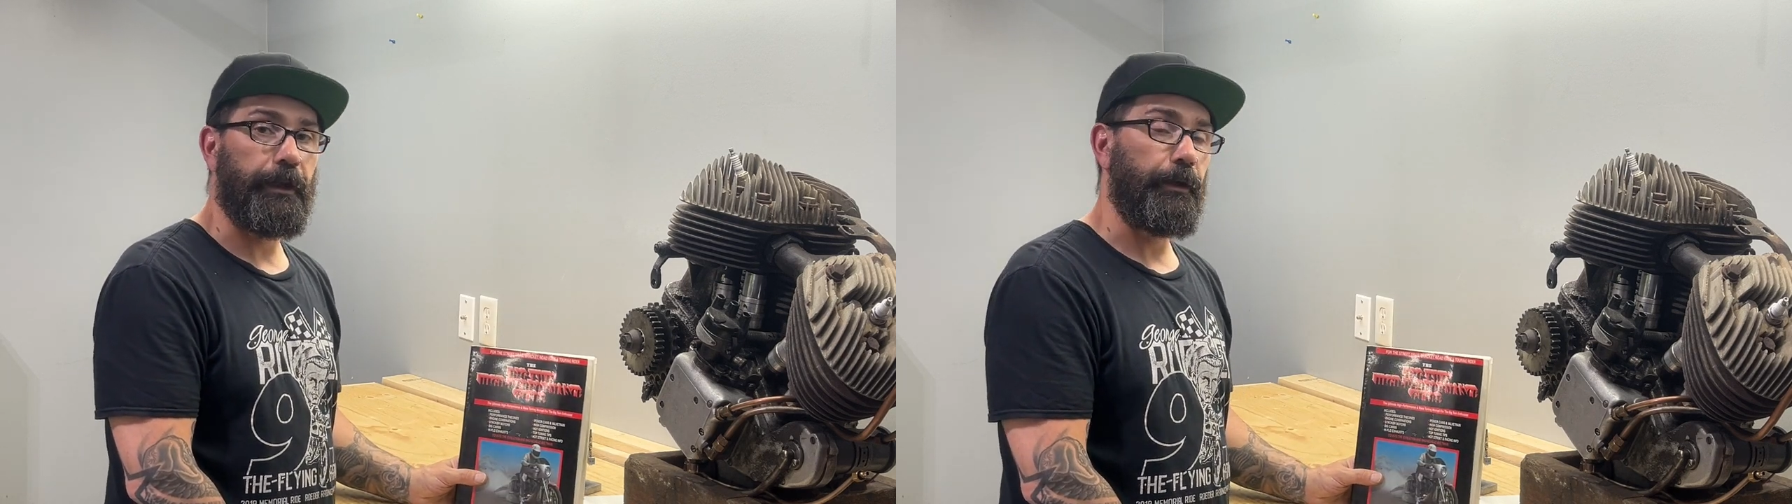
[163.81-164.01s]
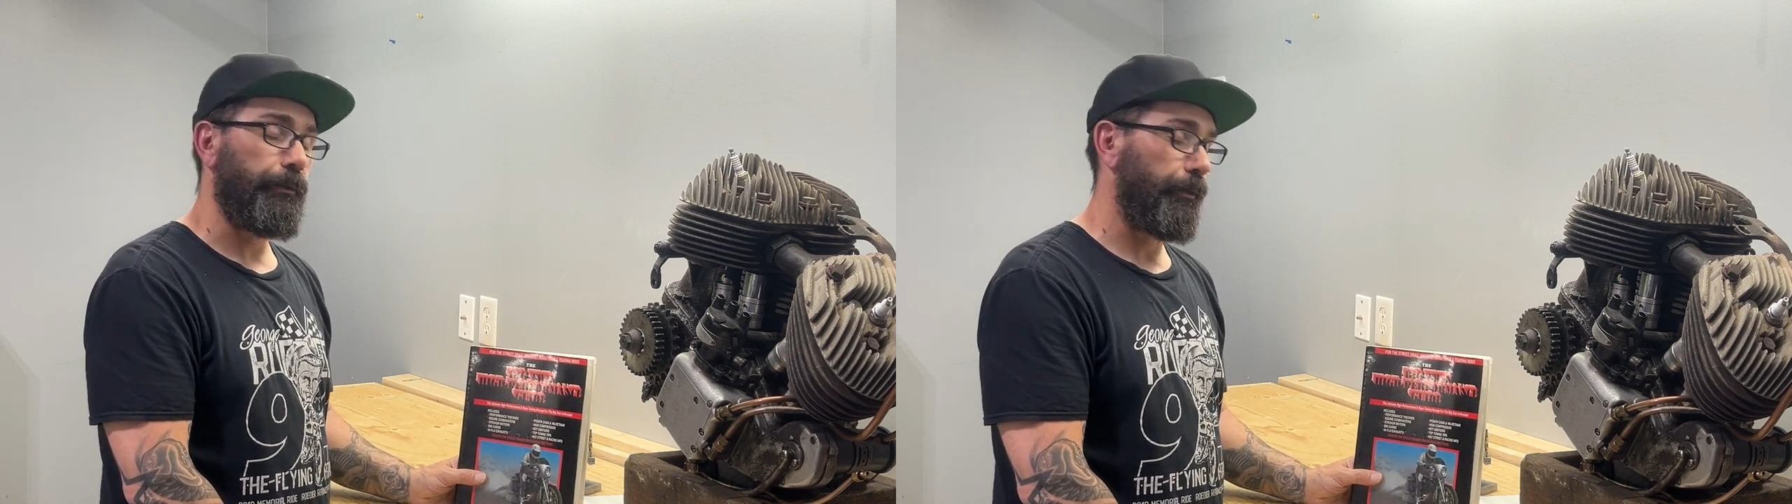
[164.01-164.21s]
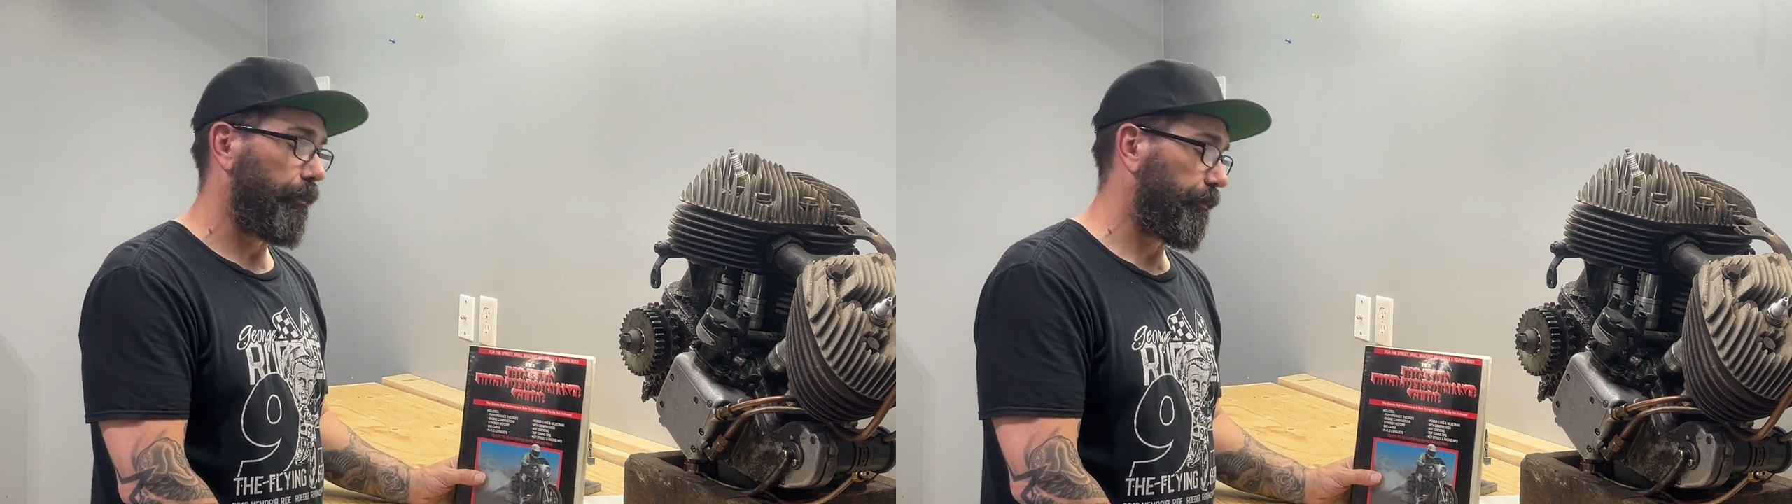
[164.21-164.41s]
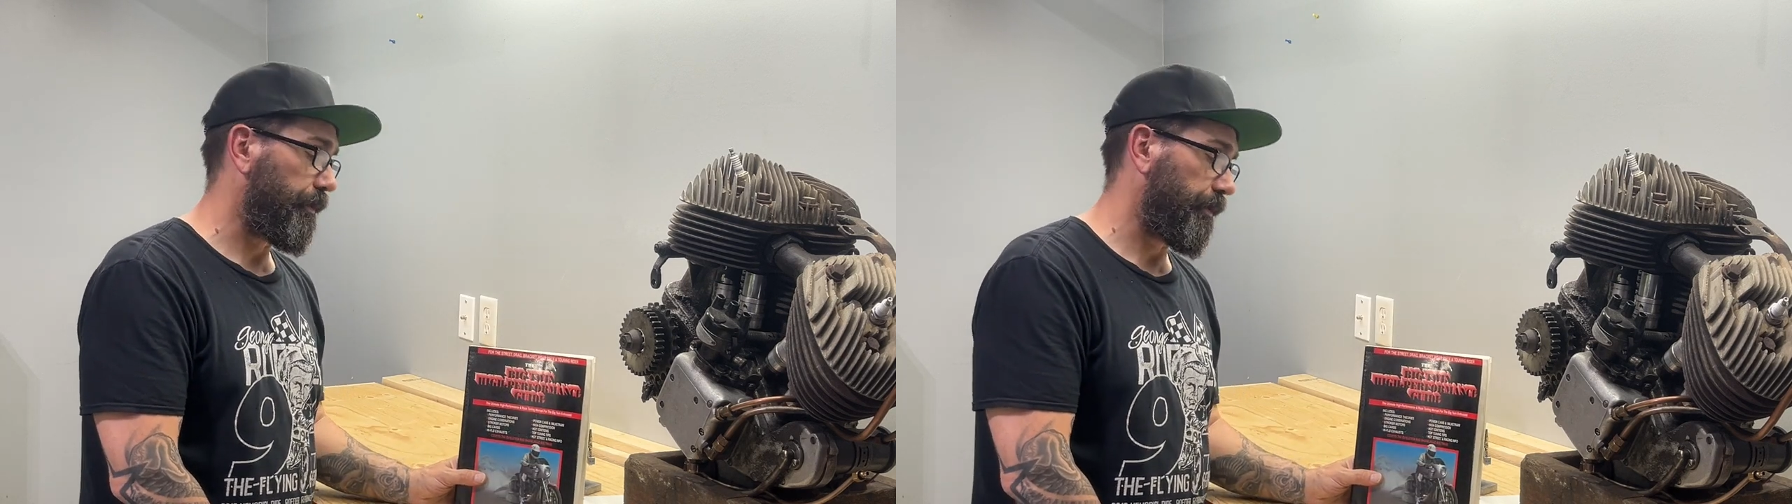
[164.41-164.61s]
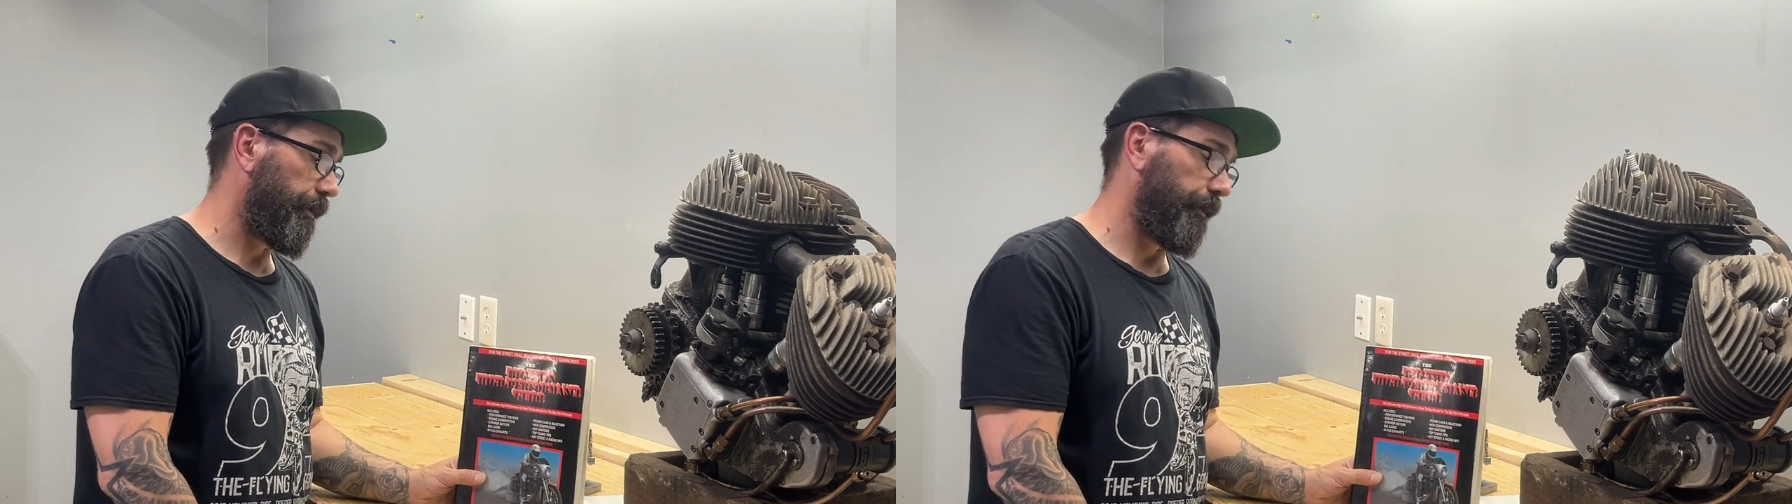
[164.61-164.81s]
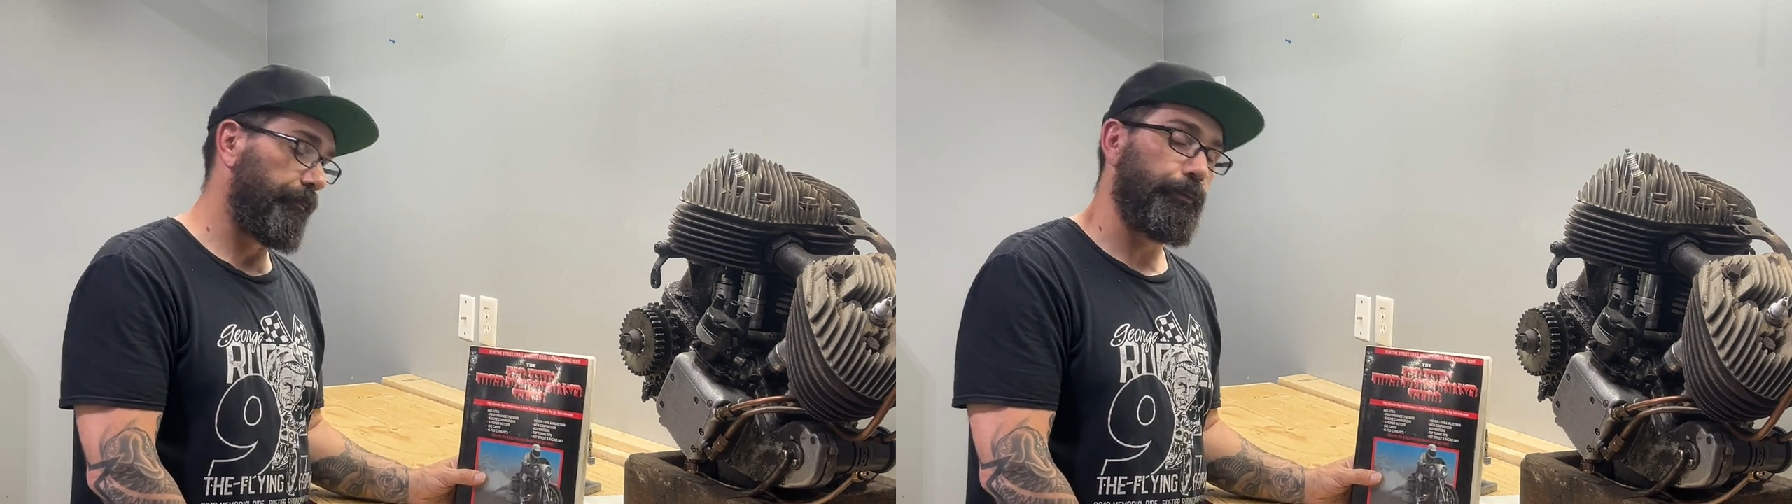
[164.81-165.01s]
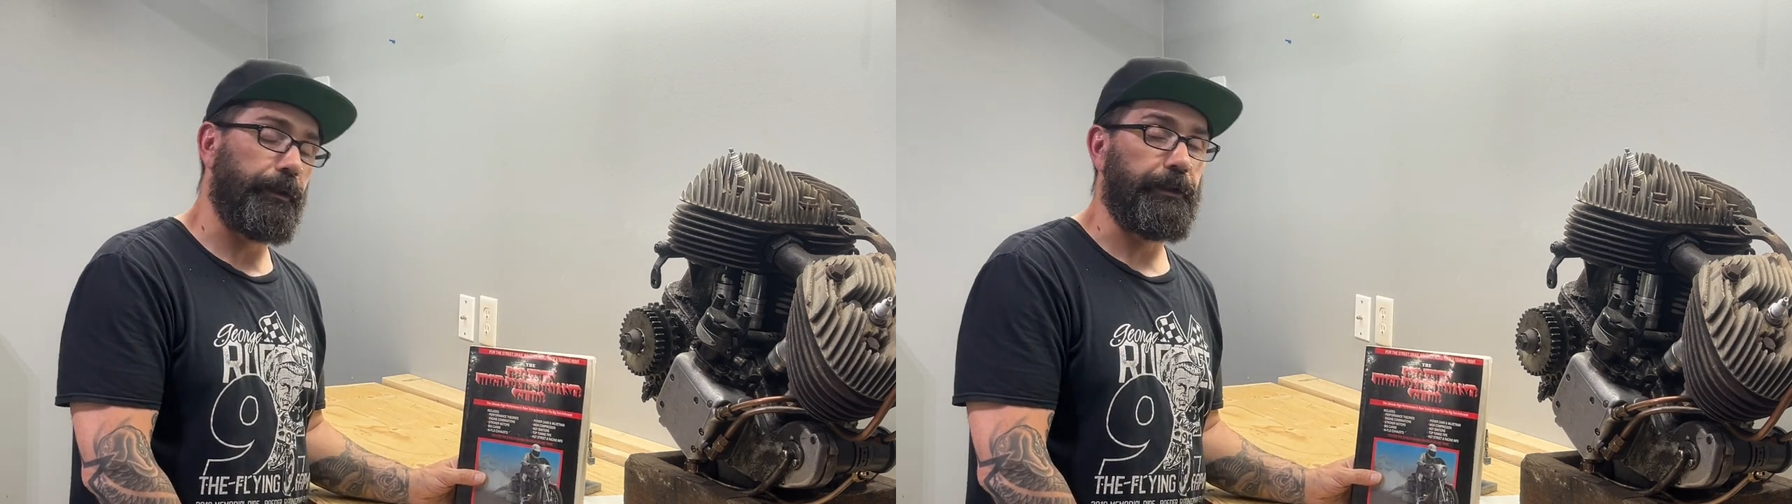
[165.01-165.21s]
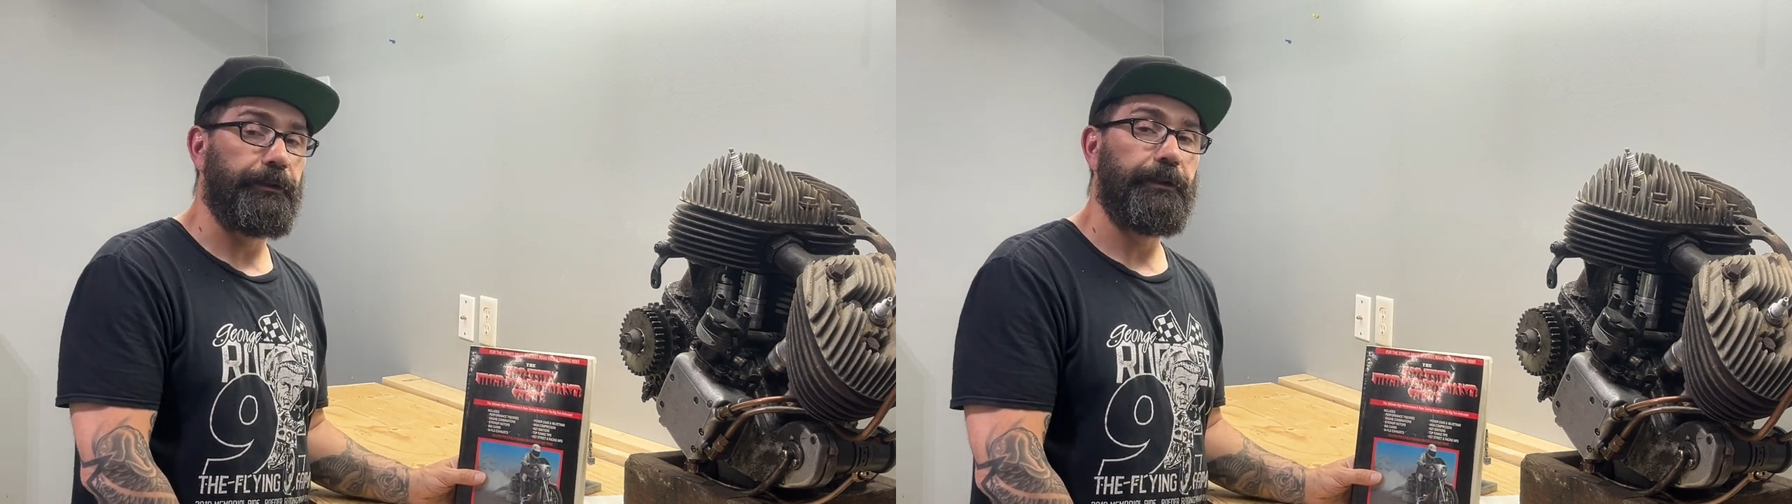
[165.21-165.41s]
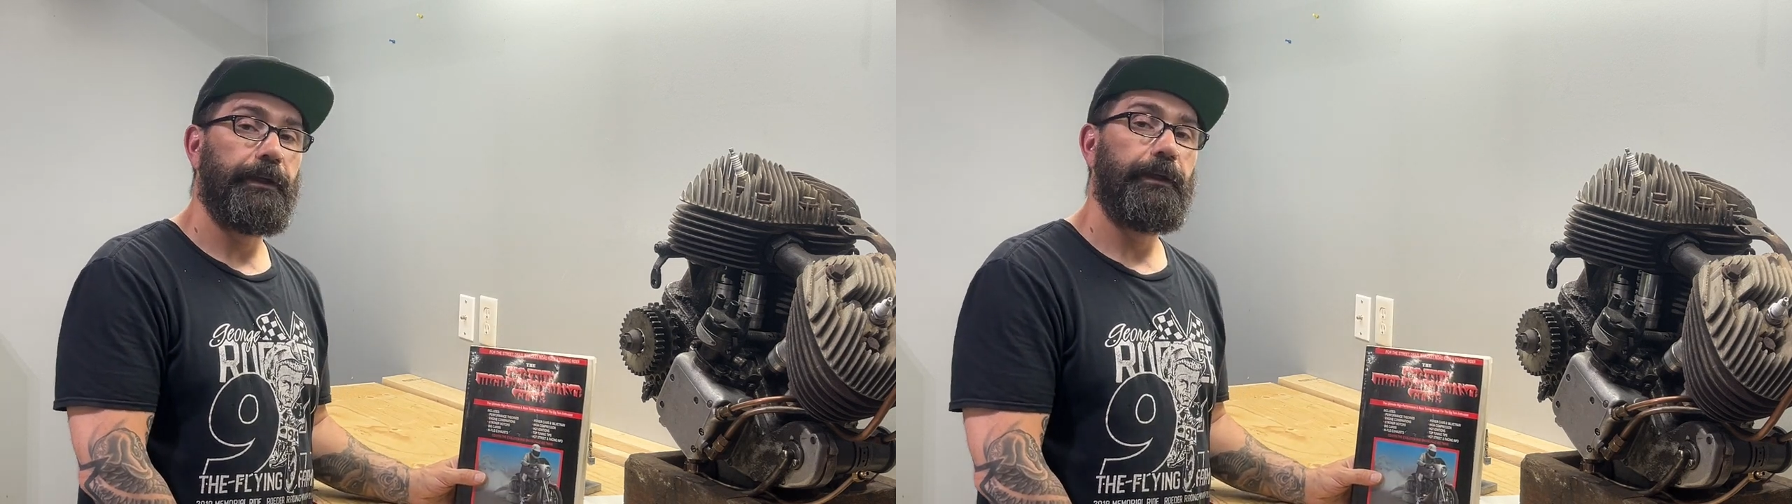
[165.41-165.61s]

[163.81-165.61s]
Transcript: I don't know if it's still in print.